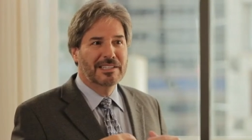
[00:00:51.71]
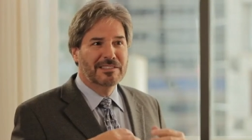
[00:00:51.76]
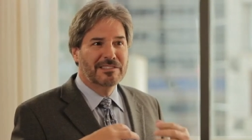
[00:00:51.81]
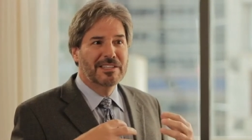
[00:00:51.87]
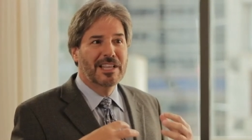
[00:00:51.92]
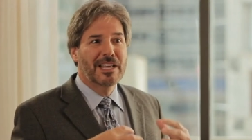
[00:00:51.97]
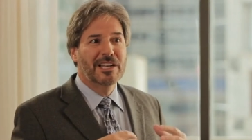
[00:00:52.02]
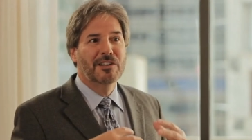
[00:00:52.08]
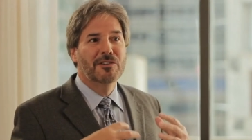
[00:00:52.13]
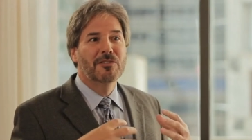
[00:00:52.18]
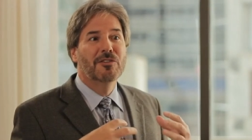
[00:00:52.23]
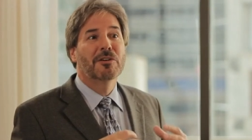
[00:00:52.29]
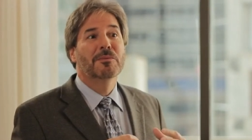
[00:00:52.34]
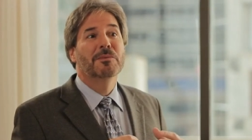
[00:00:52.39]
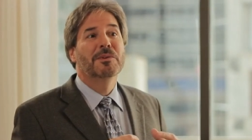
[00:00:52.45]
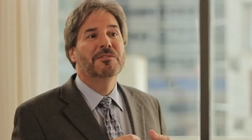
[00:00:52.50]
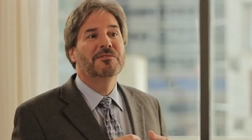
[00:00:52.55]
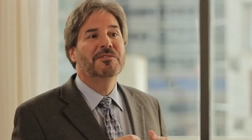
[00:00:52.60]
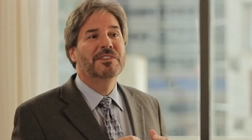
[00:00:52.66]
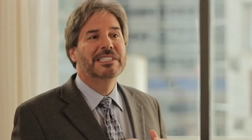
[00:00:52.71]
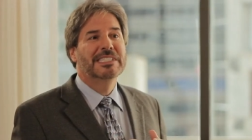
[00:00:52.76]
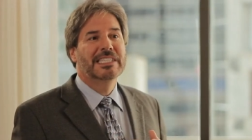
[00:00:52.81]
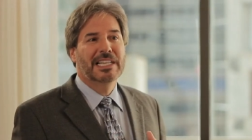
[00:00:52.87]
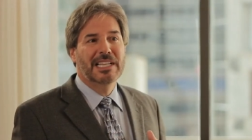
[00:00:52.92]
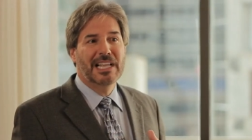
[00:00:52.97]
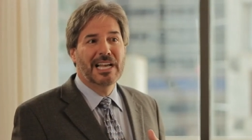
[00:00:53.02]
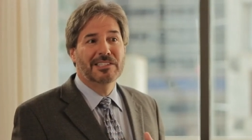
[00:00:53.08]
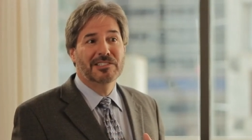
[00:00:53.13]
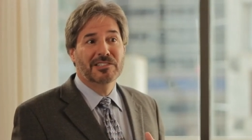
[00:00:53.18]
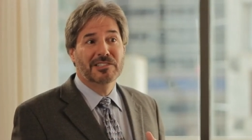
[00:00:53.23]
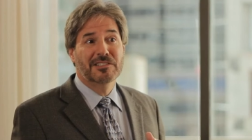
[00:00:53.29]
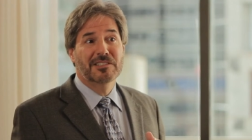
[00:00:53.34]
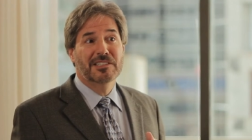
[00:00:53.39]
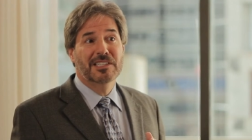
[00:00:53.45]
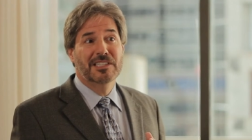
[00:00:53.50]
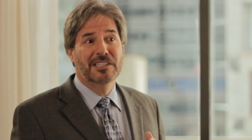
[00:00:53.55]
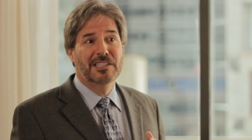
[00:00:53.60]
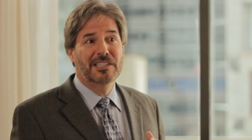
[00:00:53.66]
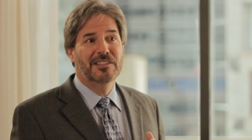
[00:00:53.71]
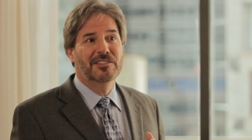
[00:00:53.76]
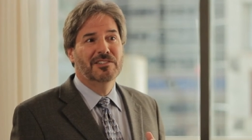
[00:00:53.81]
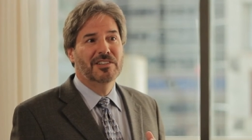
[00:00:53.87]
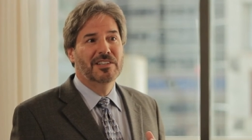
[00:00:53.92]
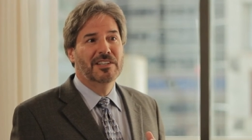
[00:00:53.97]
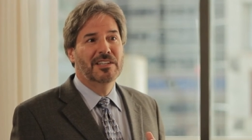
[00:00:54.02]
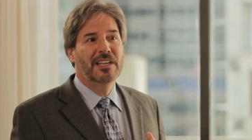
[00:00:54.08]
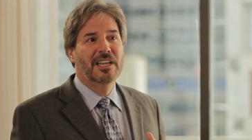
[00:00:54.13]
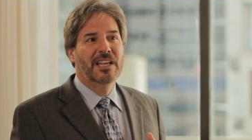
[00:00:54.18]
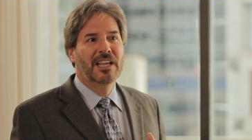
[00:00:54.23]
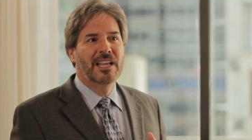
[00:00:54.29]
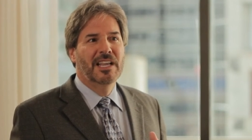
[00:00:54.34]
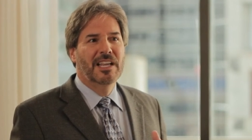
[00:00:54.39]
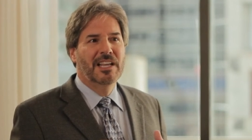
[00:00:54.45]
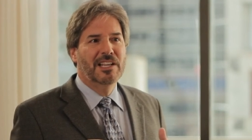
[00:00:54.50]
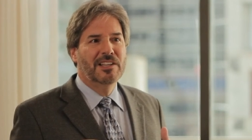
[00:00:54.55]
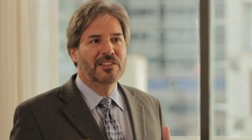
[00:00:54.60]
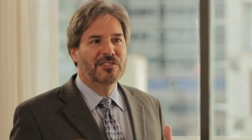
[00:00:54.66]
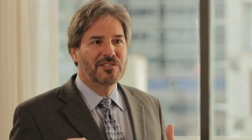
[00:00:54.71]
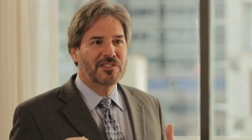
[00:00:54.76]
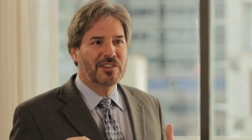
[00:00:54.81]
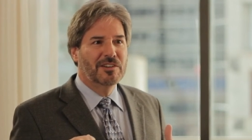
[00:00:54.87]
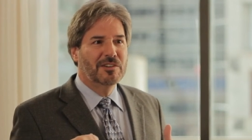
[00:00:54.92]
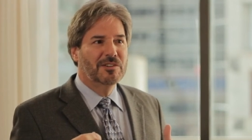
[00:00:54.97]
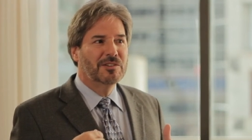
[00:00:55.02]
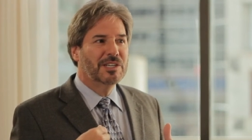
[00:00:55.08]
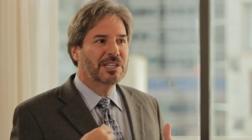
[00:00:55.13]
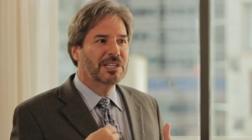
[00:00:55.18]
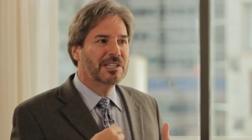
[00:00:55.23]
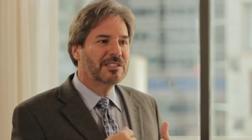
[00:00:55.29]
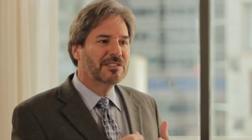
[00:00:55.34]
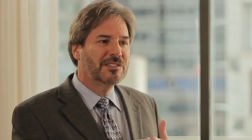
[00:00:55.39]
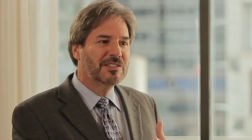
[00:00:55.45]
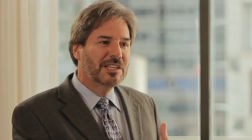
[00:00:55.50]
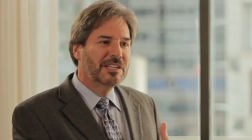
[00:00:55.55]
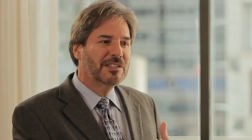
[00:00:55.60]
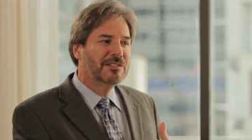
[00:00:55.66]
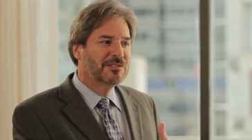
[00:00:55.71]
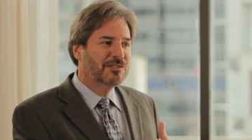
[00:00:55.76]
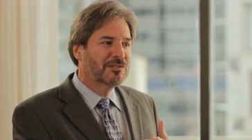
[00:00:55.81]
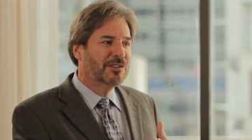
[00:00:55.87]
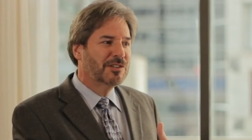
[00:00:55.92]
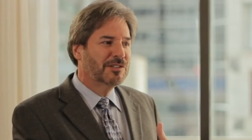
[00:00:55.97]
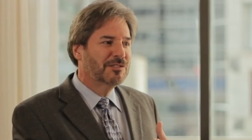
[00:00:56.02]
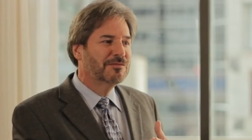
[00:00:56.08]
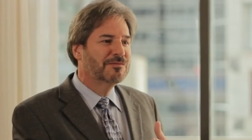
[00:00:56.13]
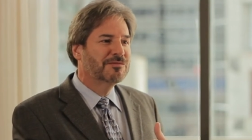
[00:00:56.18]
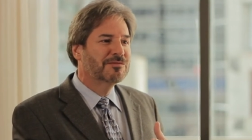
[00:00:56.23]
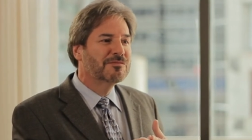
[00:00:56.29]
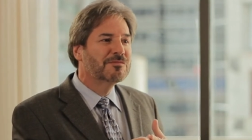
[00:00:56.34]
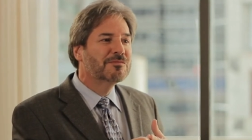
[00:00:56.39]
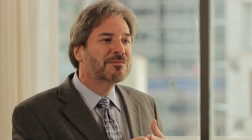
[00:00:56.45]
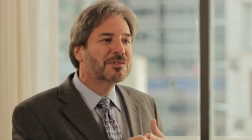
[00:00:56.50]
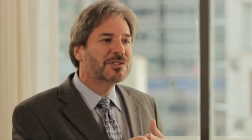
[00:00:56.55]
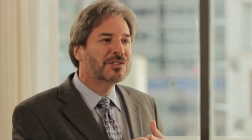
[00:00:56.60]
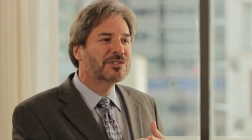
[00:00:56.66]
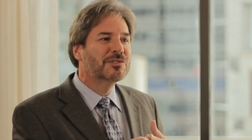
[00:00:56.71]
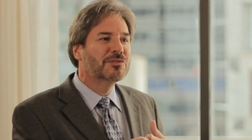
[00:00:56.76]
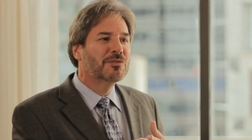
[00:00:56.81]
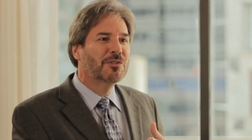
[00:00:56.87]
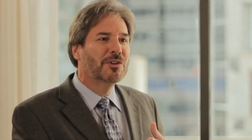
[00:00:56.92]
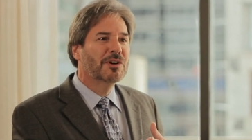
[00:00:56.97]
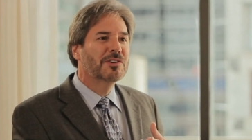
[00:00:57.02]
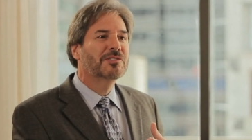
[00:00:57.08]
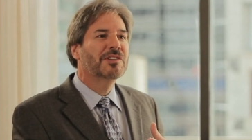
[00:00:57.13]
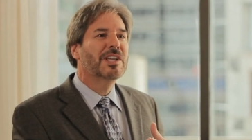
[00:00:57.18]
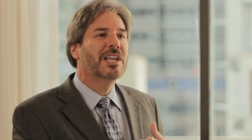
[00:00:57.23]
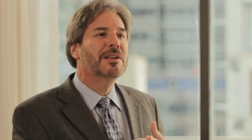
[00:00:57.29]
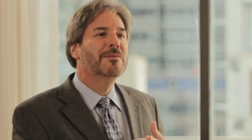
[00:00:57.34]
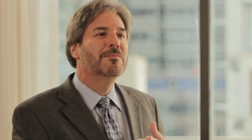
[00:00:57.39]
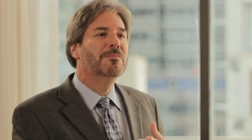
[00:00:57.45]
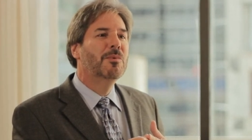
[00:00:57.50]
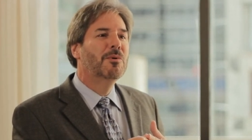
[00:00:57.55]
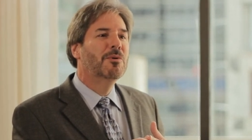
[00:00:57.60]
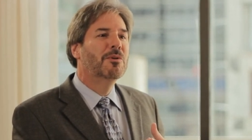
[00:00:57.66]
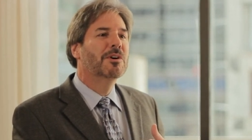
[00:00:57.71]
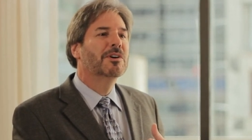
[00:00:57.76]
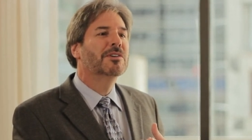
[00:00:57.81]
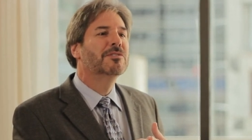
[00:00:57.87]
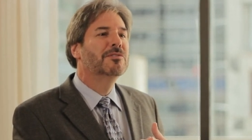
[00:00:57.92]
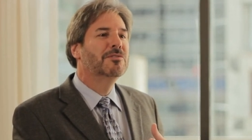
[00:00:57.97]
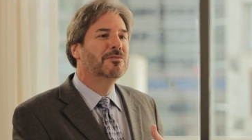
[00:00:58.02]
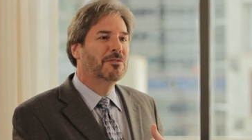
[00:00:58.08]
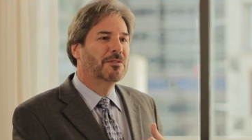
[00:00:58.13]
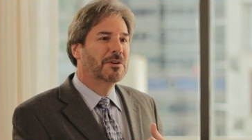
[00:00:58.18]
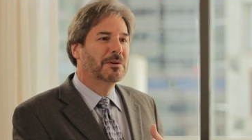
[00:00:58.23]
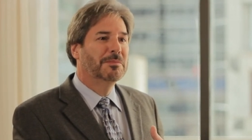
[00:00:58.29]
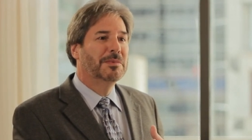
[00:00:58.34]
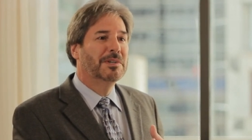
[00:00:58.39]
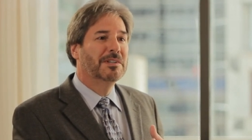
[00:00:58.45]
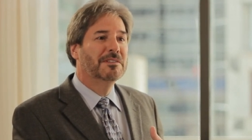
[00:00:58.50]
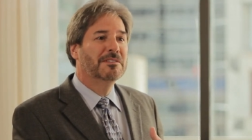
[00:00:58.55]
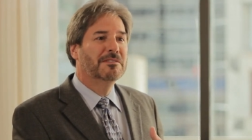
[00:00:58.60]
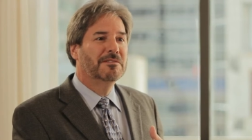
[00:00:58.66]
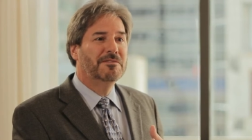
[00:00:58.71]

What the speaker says: That's not a normal physiological condition, and so it sort of restores a more normal